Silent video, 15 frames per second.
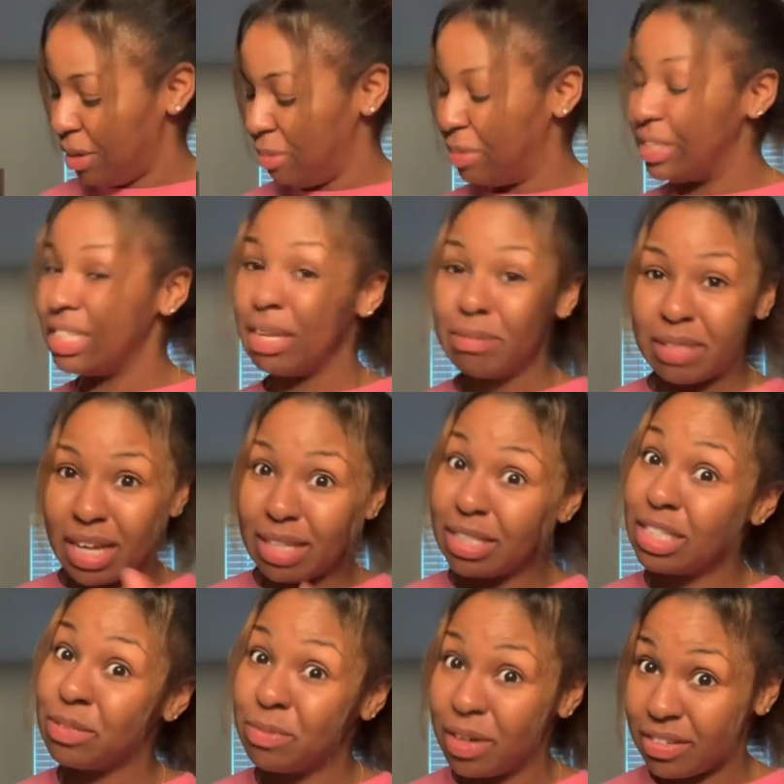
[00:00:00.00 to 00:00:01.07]
but sometimes
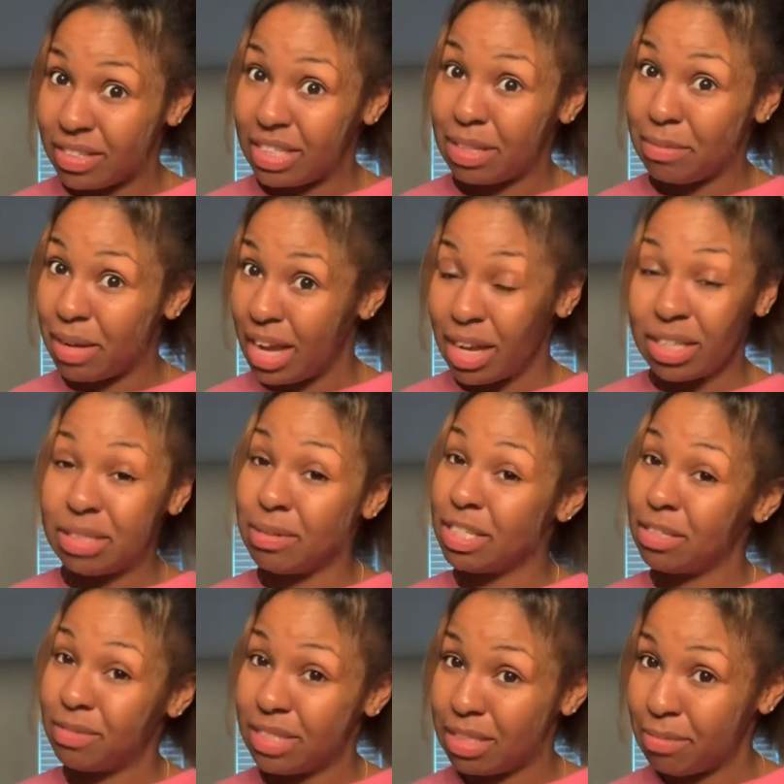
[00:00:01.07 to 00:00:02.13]
it's worth it to buy,
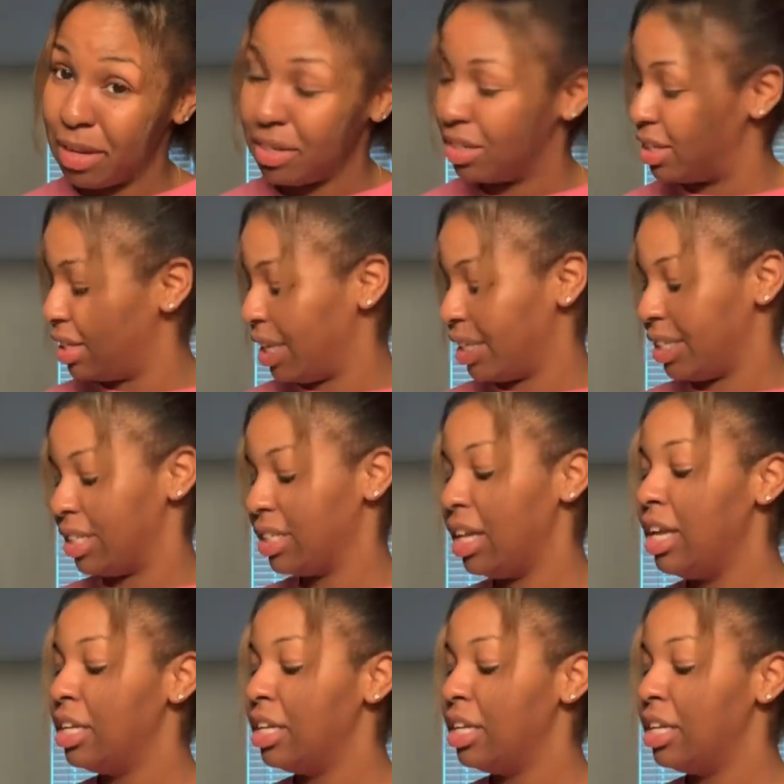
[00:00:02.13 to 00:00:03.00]
especially when it smells good like this.